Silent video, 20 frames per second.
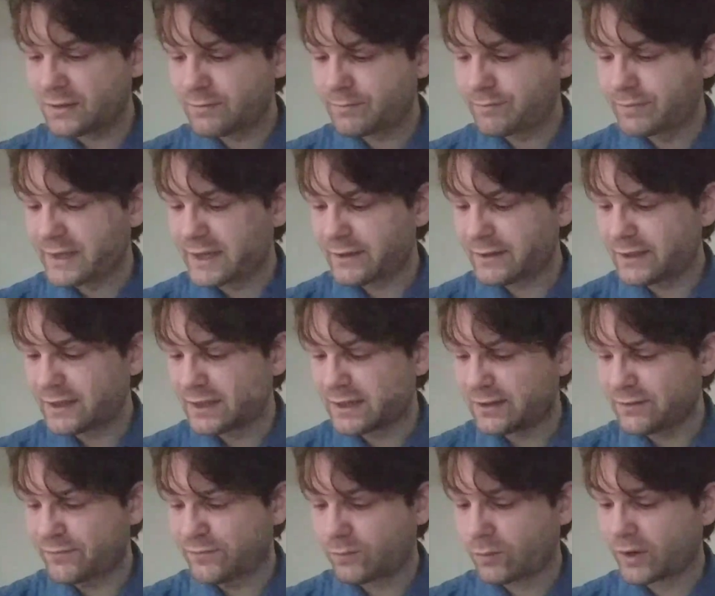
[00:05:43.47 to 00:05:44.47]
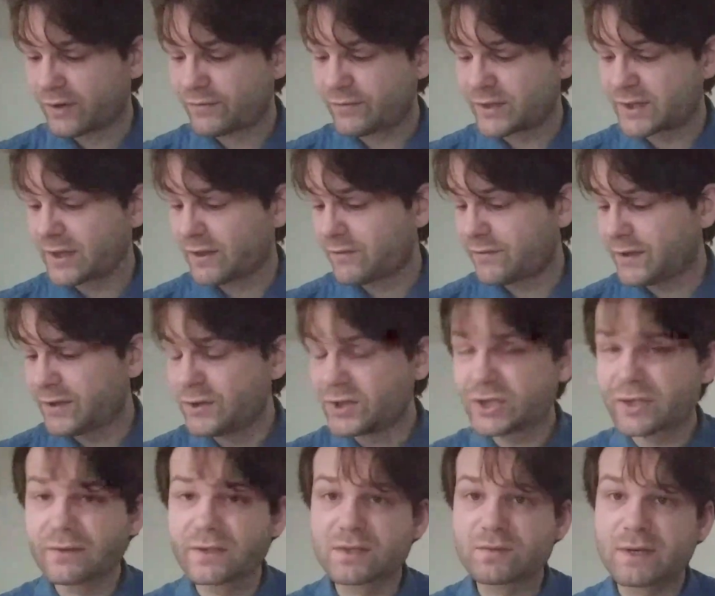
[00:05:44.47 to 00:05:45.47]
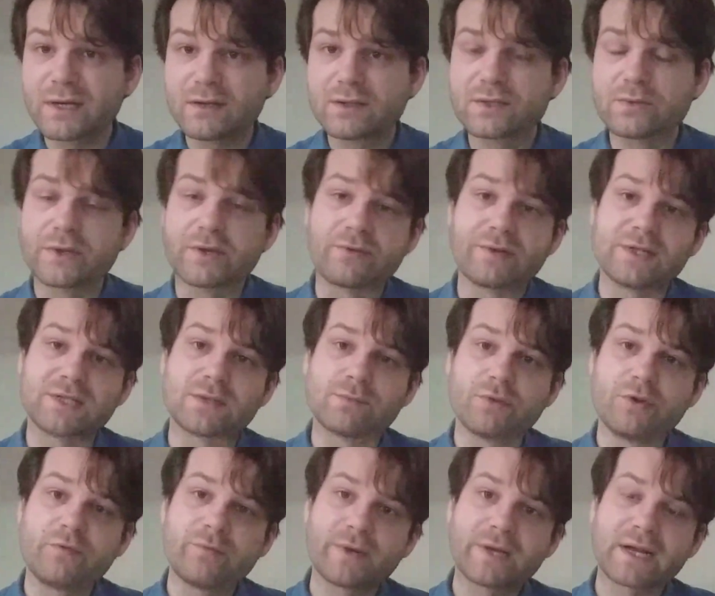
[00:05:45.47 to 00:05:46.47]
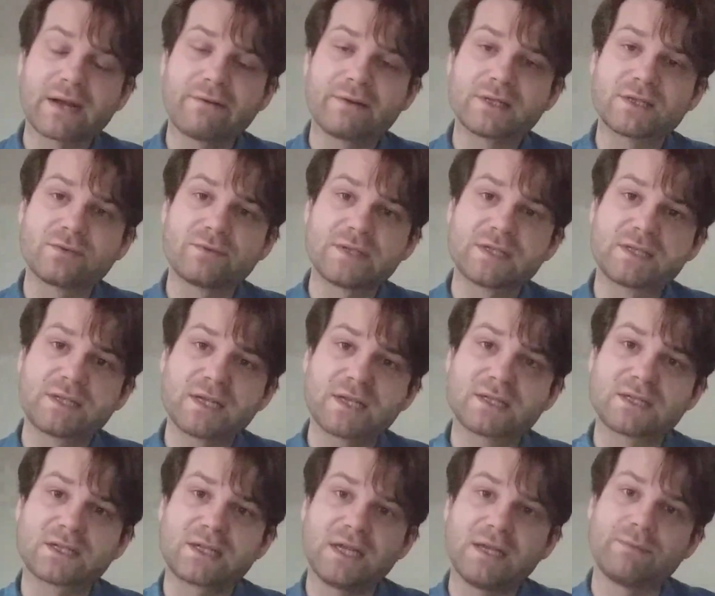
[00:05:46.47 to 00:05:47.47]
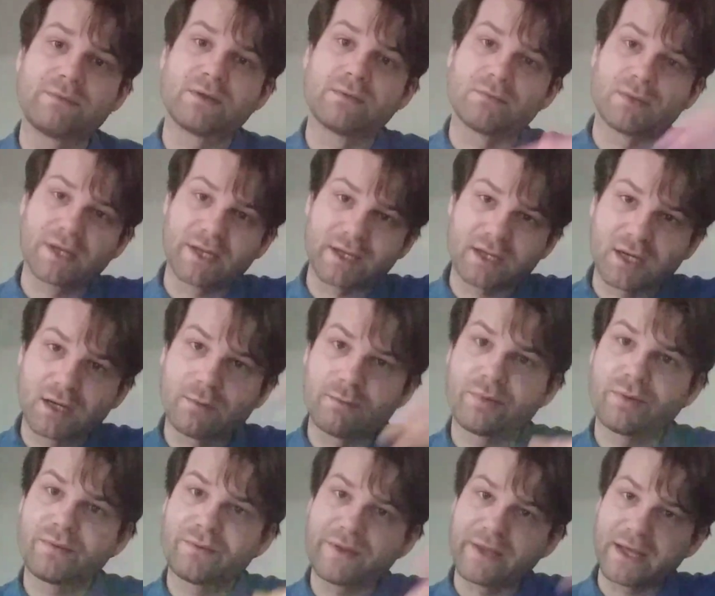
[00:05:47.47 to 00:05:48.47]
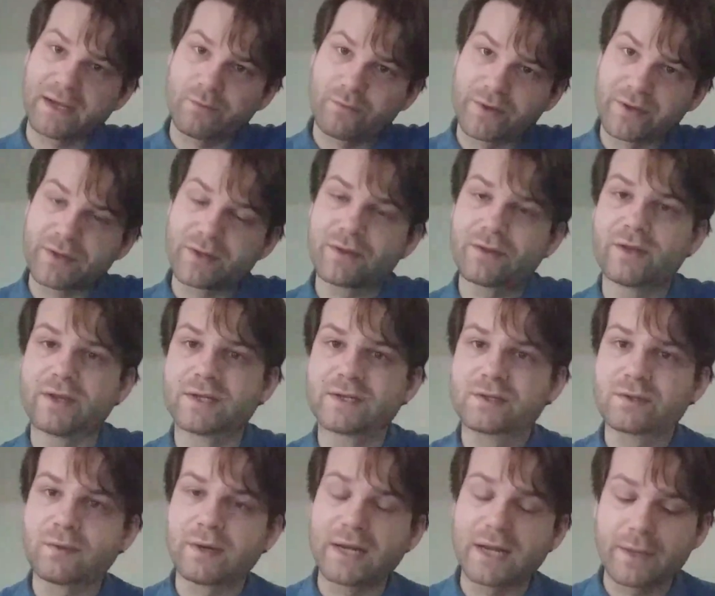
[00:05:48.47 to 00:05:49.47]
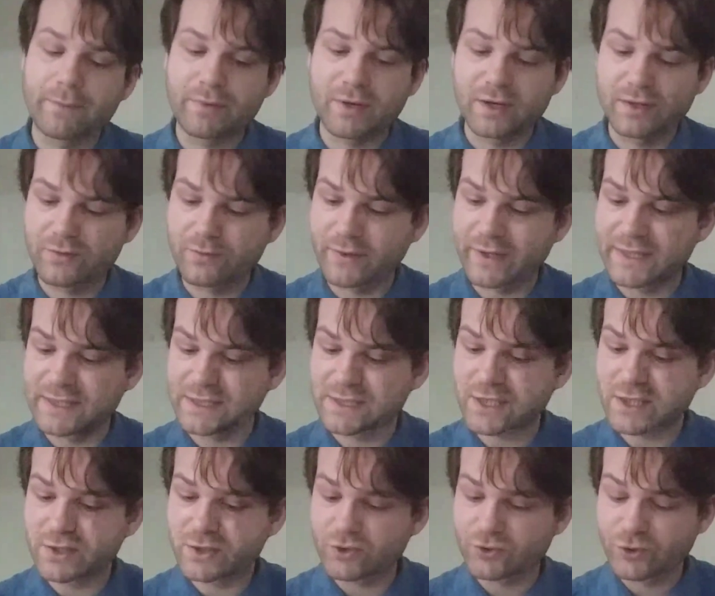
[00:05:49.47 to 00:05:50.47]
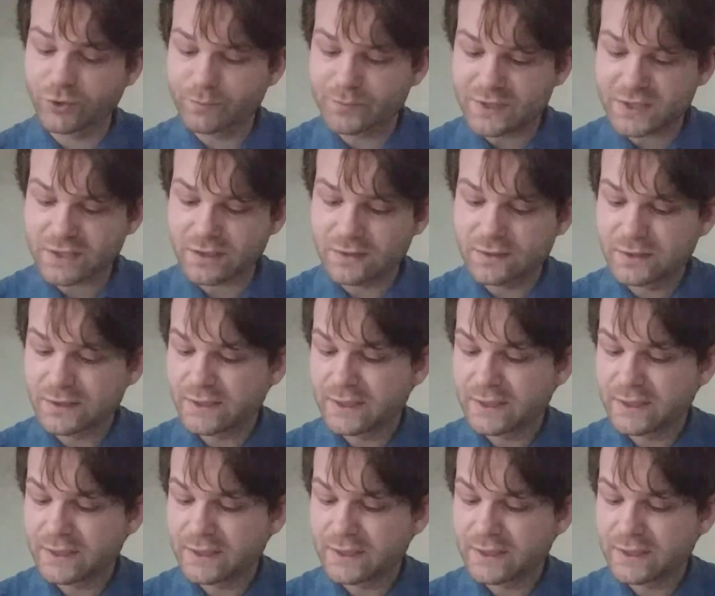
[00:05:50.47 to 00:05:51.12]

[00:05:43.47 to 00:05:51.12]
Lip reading: play One Foot in the Future as well to increase the movement characteristics, to keep them like up there with the Twilight Pathways troops.